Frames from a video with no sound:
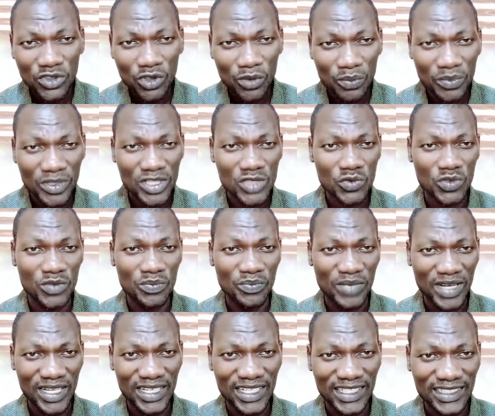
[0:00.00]
your birds with
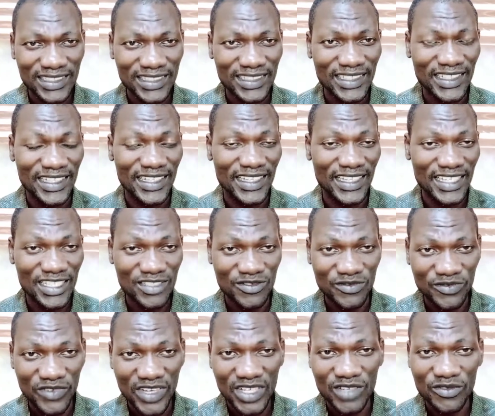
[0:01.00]
pellet is
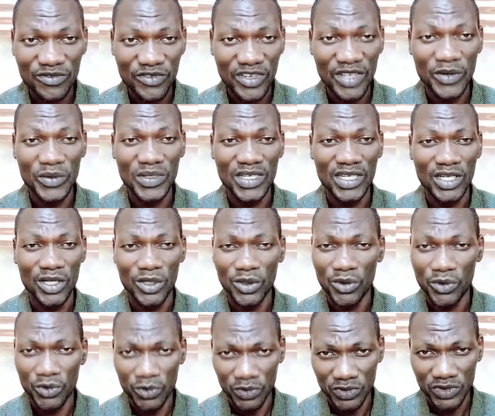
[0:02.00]
very
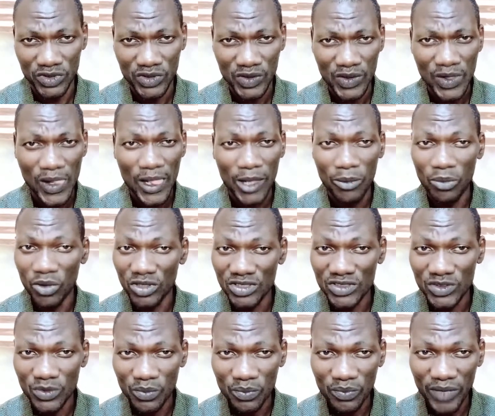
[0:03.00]
good, but
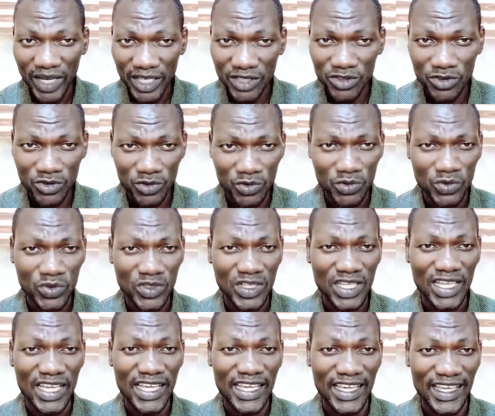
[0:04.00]
mind you,
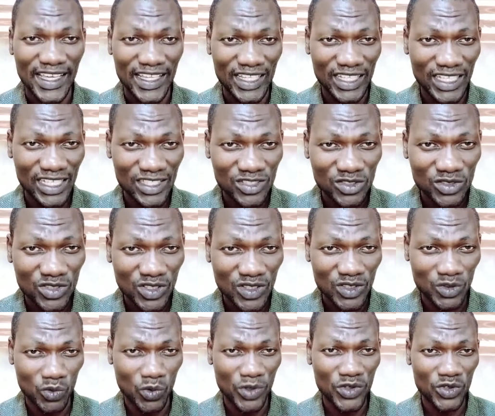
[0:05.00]

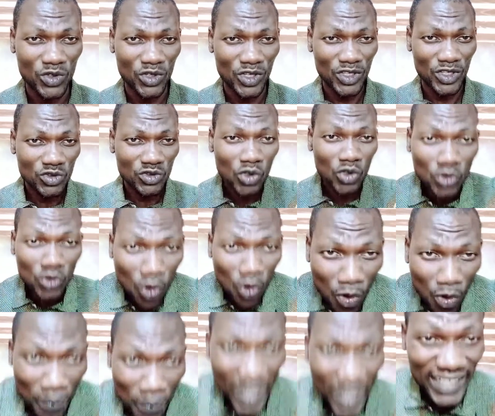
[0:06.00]
is not
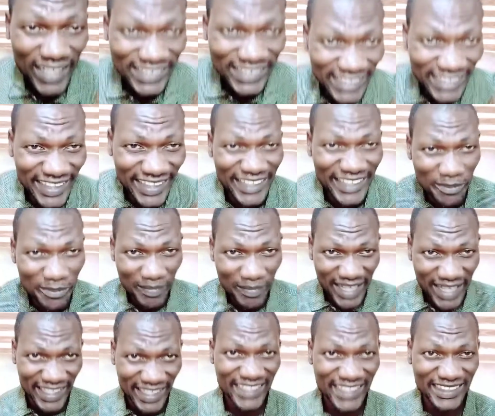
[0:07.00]
all pellet in the
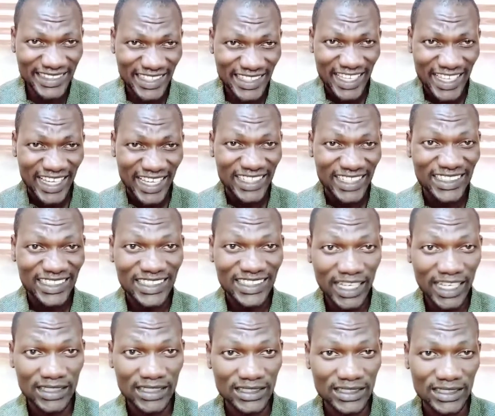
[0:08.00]
market
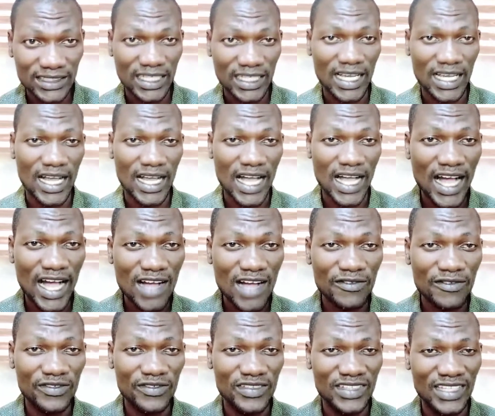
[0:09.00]
that have
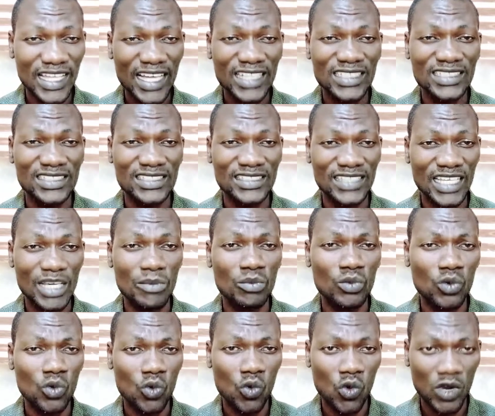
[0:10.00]
that same
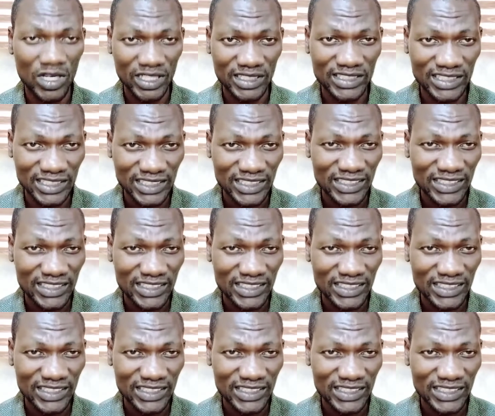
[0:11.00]
quality.